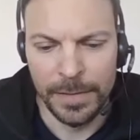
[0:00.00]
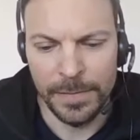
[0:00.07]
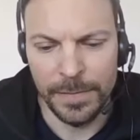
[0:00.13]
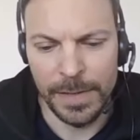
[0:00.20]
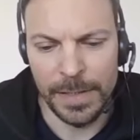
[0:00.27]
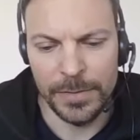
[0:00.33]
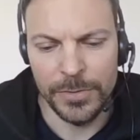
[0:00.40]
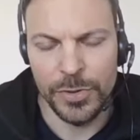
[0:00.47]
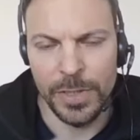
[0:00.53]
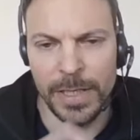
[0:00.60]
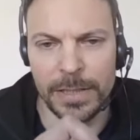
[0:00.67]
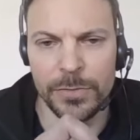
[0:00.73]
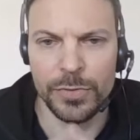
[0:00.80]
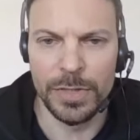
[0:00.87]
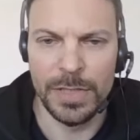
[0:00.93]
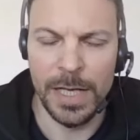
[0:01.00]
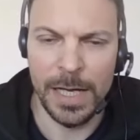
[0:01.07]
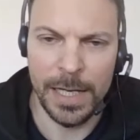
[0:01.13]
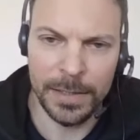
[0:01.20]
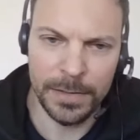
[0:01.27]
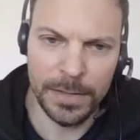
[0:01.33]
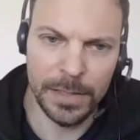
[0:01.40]
than trying to
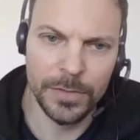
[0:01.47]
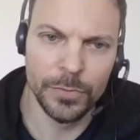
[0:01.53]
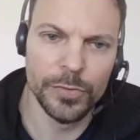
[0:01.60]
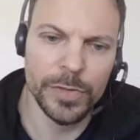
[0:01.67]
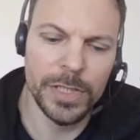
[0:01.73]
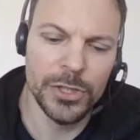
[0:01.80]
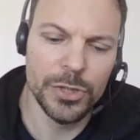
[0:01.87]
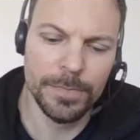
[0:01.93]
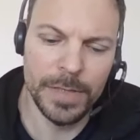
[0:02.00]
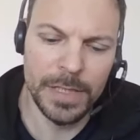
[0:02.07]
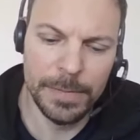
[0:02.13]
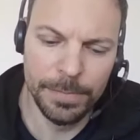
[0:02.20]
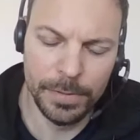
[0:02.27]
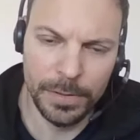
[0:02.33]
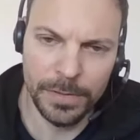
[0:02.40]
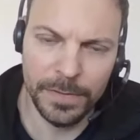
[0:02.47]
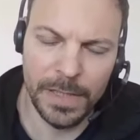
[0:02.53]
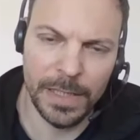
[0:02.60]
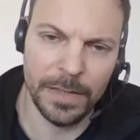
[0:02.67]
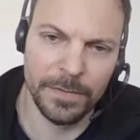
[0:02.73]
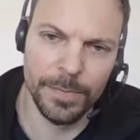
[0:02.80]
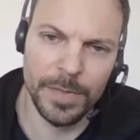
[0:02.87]
target and to reach people
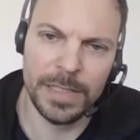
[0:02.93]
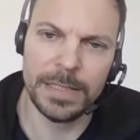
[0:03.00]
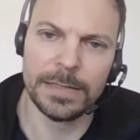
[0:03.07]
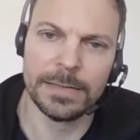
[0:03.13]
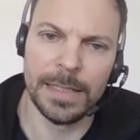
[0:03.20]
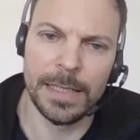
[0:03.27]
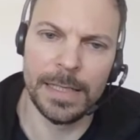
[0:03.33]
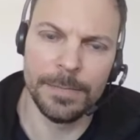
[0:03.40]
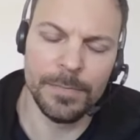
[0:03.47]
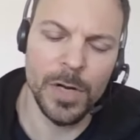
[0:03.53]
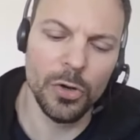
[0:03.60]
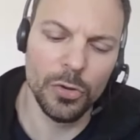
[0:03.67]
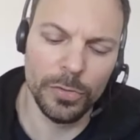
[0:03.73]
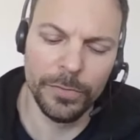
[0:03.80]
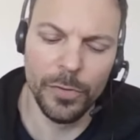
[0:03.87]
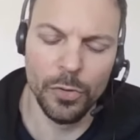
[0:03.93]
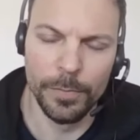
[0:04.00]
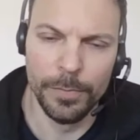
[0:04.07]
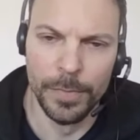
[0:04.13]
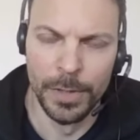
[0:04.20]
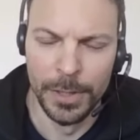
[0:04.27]
that are spending time out of home.